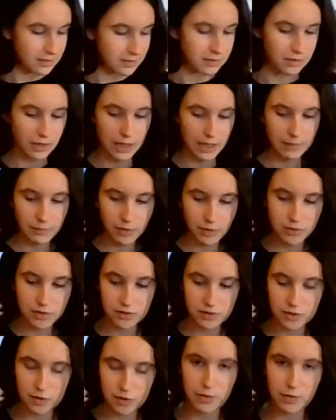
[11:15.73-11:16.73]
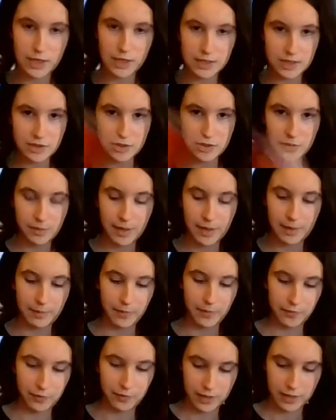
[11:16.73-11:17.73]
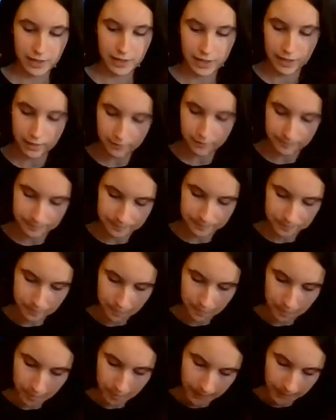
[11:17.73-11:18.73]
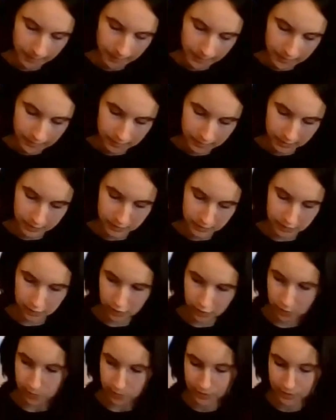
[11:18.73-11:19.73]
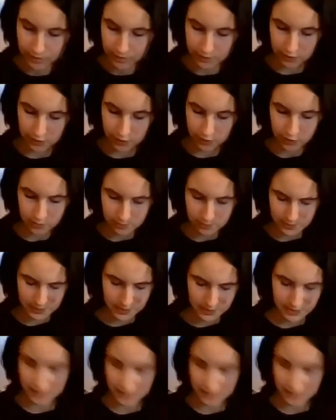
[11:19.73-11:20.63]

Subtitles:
So I'm going to use some red tissue paper from here. Let's open this one up.